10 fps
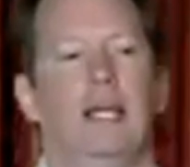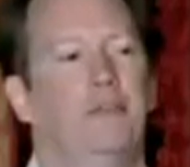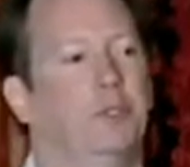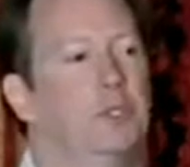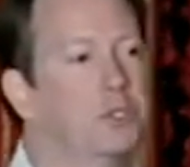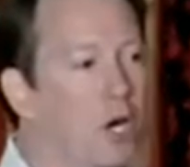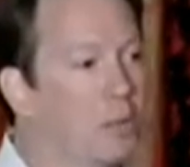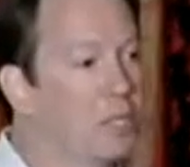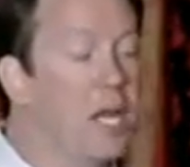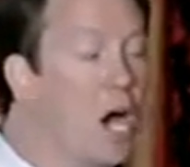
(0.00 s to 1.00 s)
If you
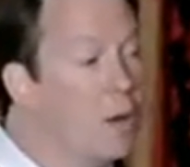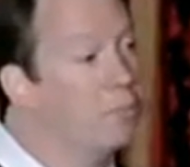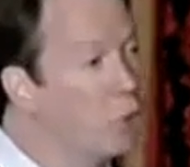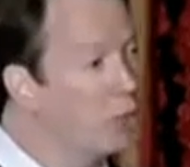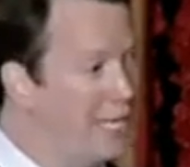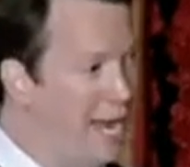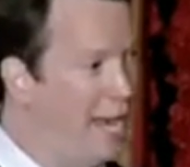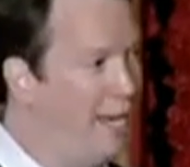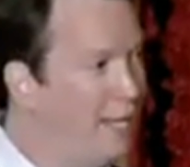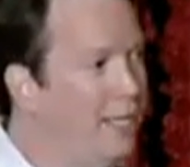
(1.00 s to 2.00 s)
start with an unbroken
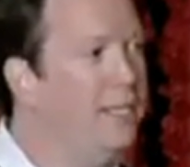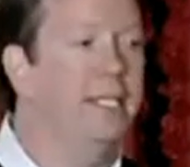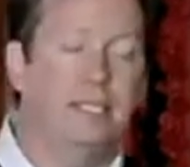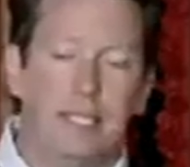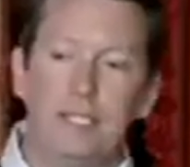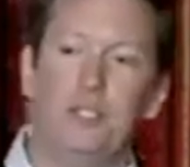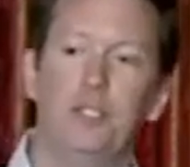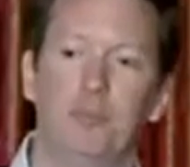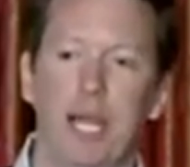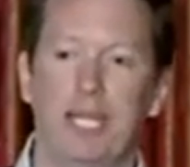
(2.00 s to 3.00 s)
egg, it is easy
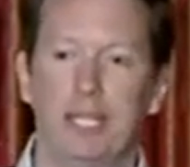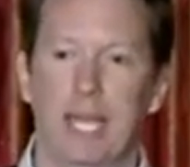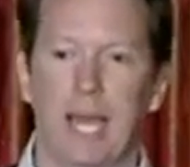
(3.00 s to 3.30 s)
to break the